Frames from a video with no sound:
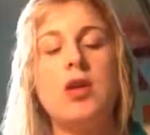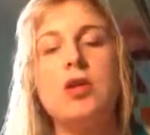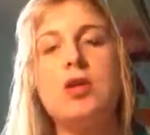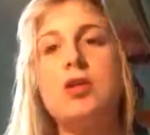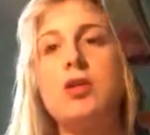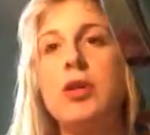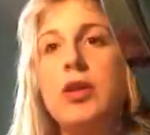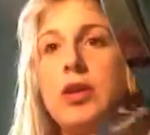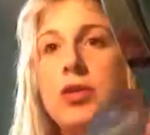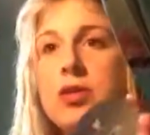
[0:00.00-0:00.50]

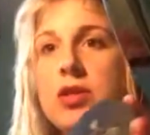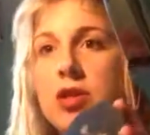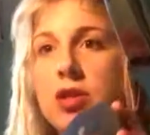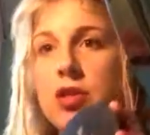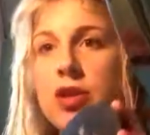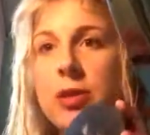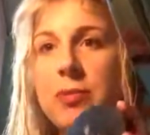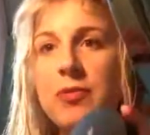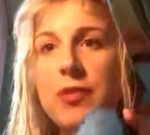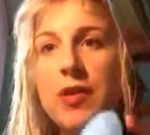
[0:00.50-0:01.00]
So I use the
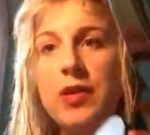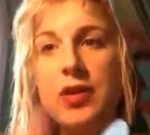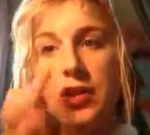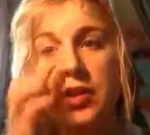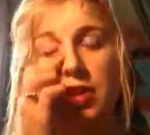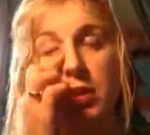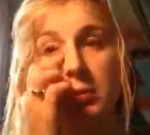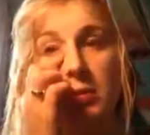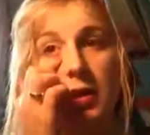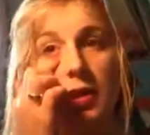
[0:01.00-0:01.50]
cream
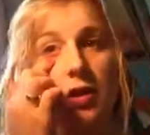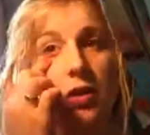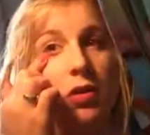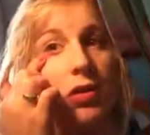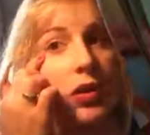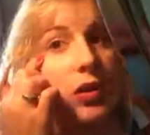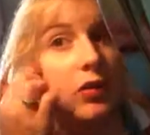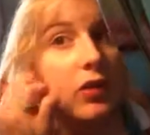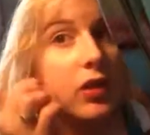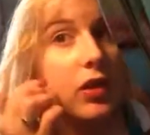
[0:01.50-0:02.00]
foundation, but I
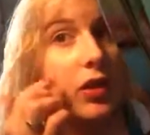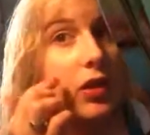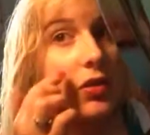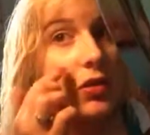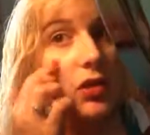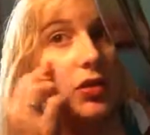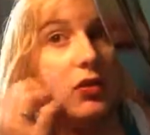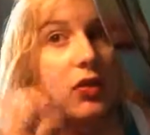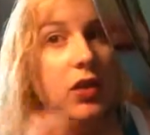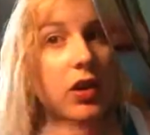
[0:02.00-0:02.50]
only really
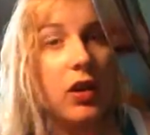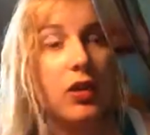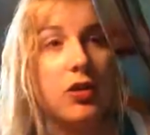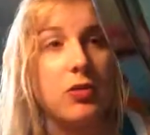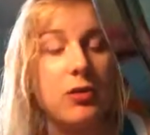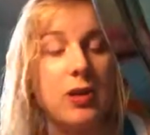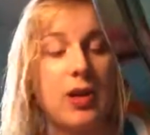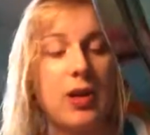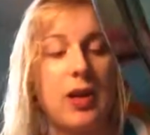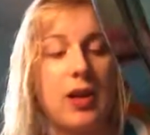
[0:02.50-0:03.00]
use it for under
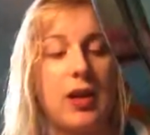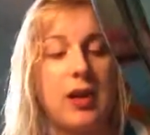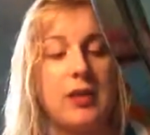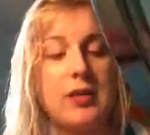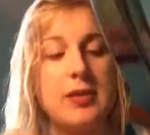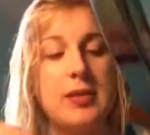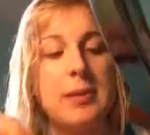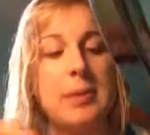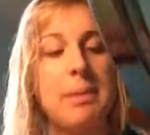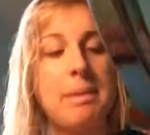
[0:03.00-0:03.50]
my
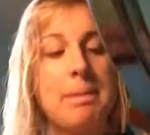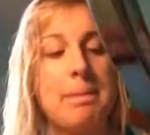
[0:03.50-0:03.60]
eyes,